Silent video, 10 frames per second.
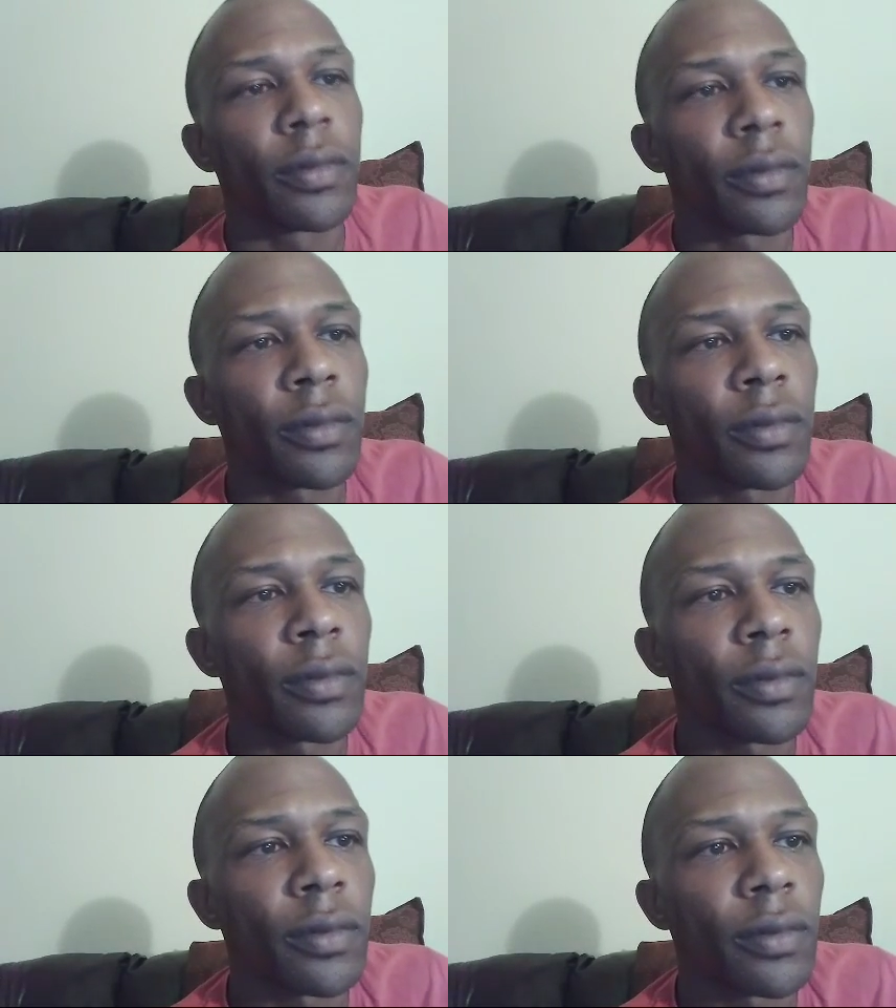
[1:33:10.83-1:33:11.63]
Mm-hmm.
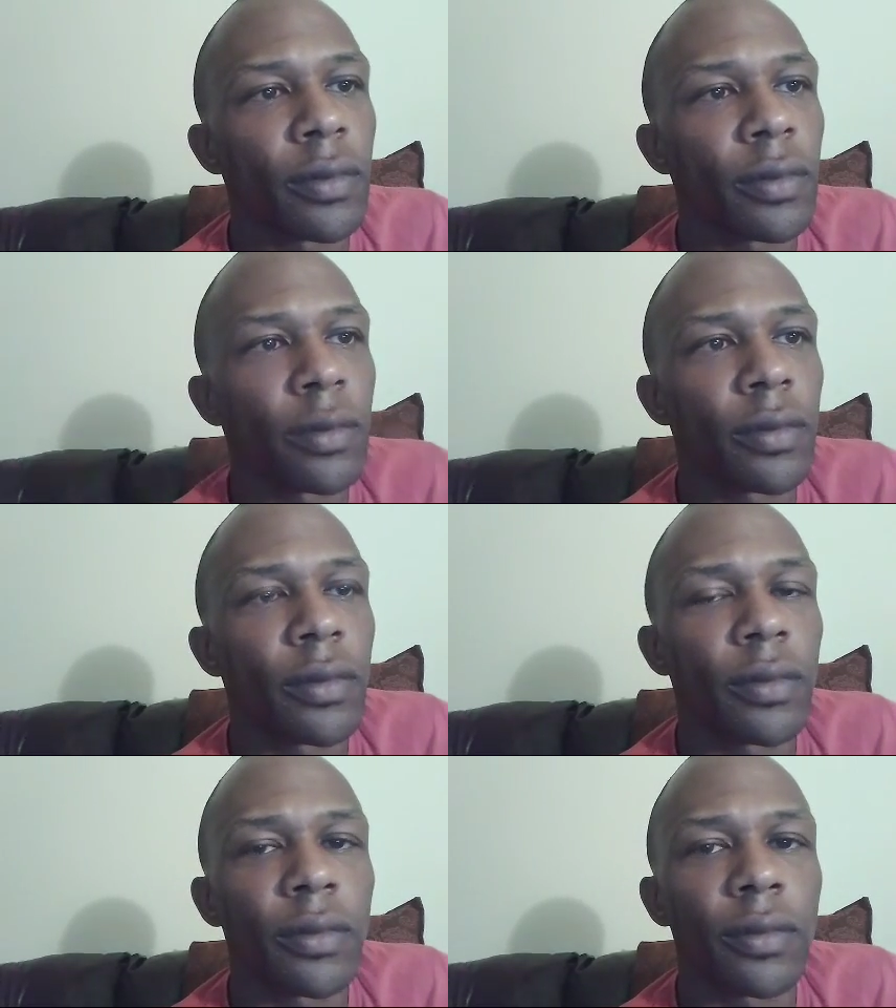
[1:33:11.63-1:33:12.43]

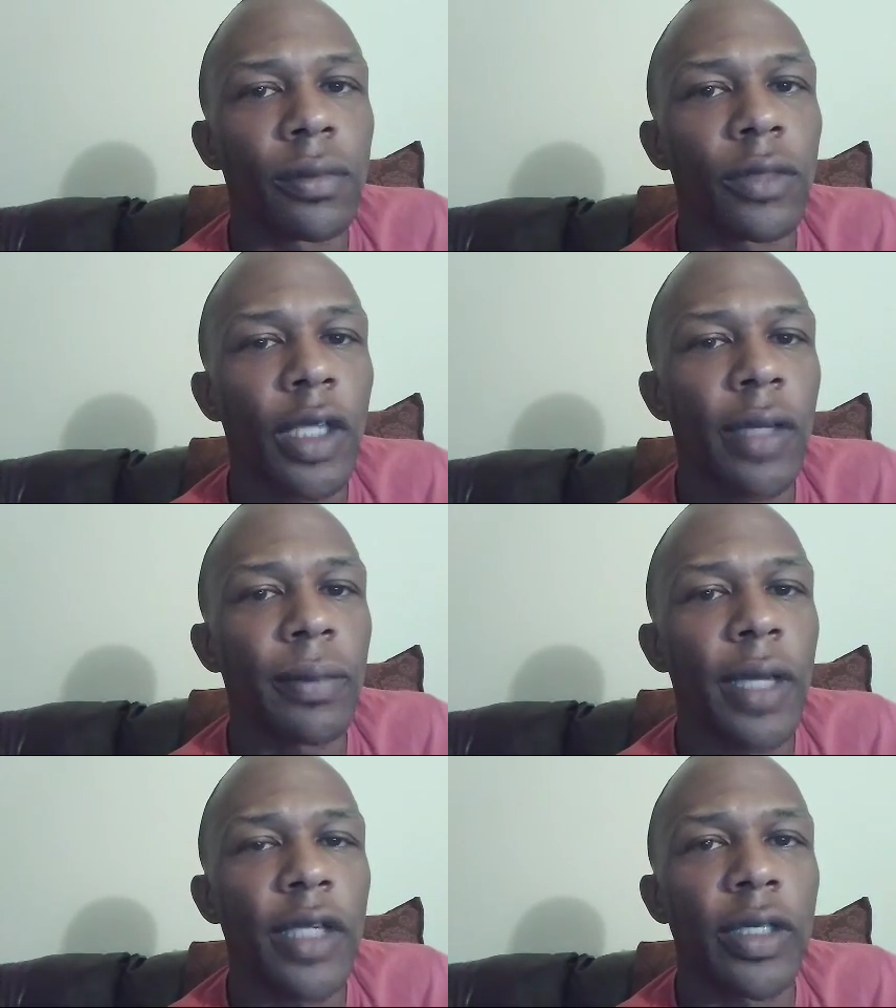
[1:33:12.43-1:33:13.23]
Yep,
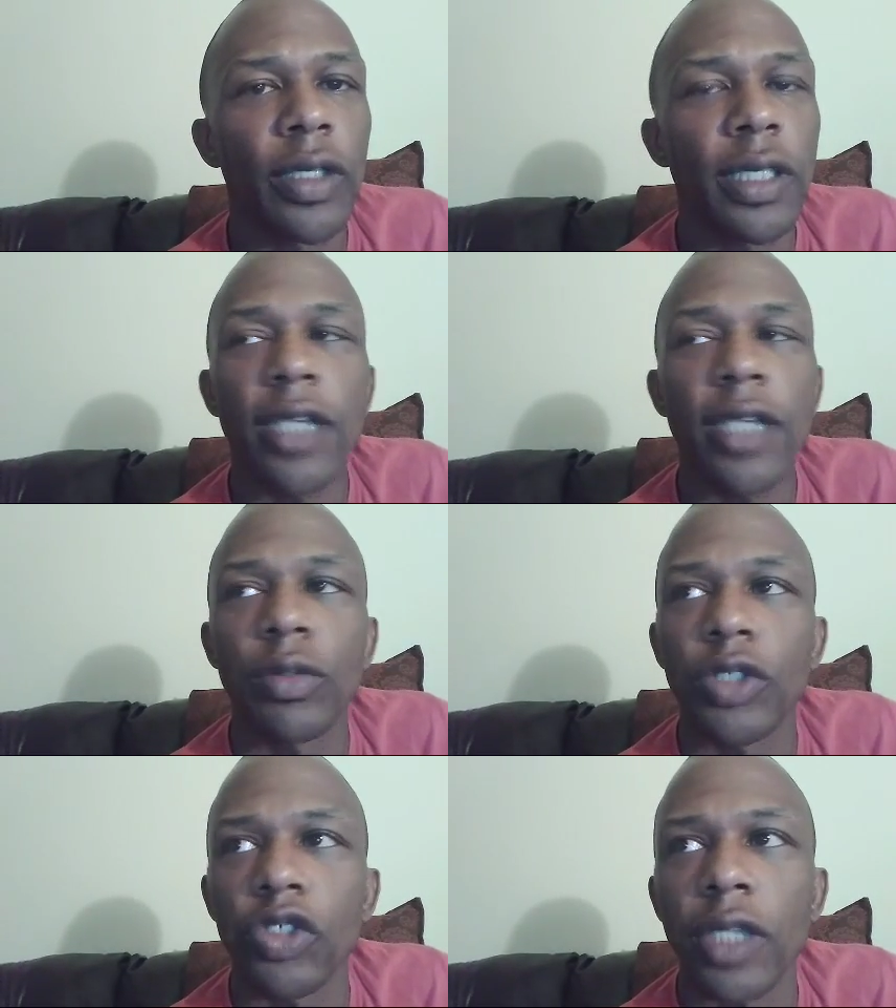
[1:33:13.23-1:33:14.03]
I know exactly
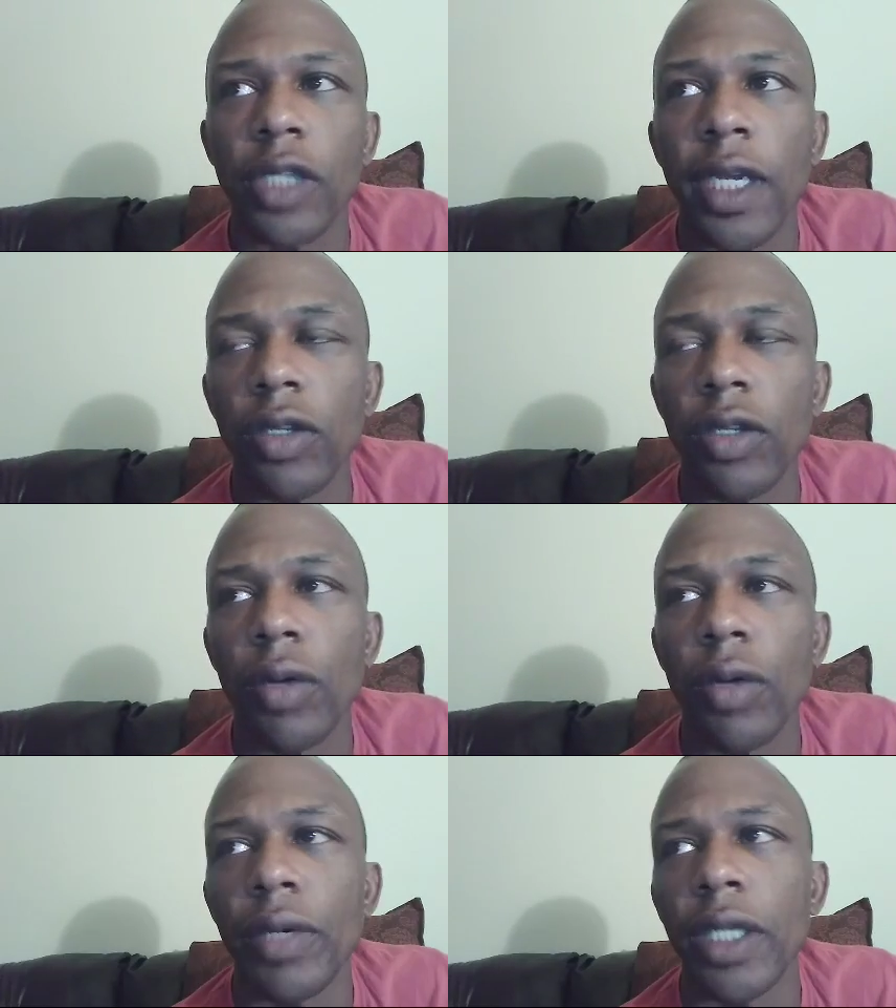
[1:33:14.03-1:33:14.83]
what you're saying. You
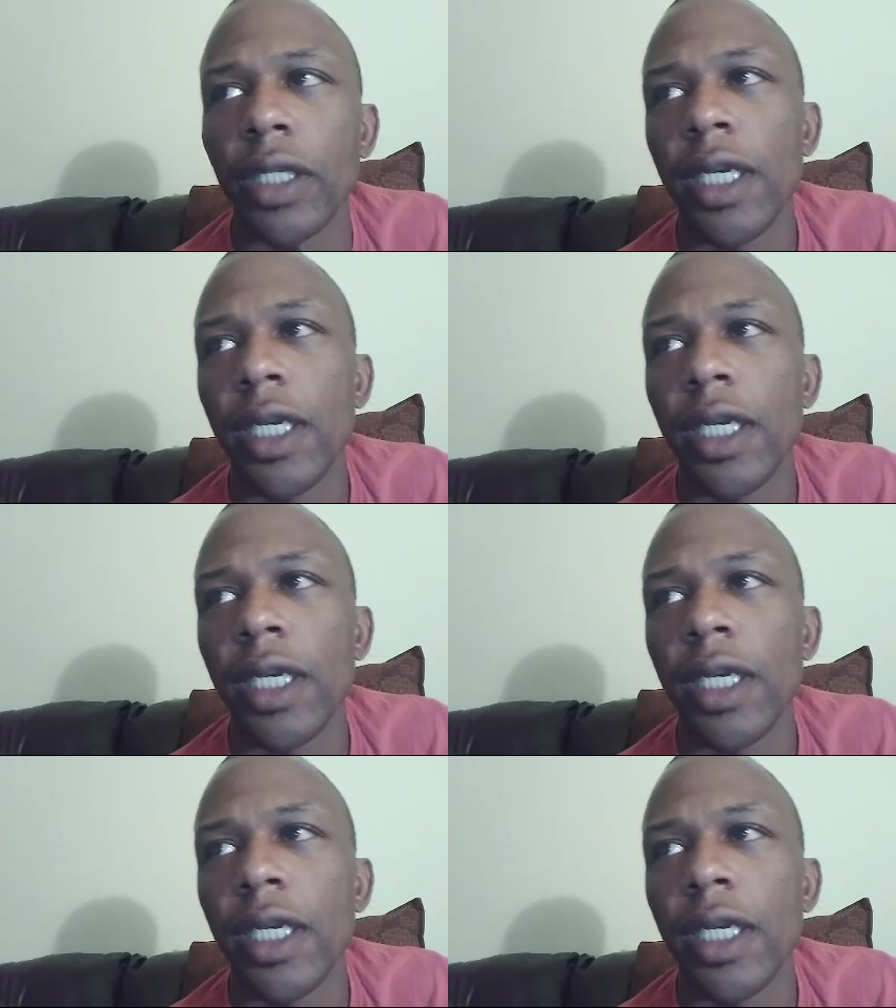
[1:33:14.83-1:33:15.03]
know what?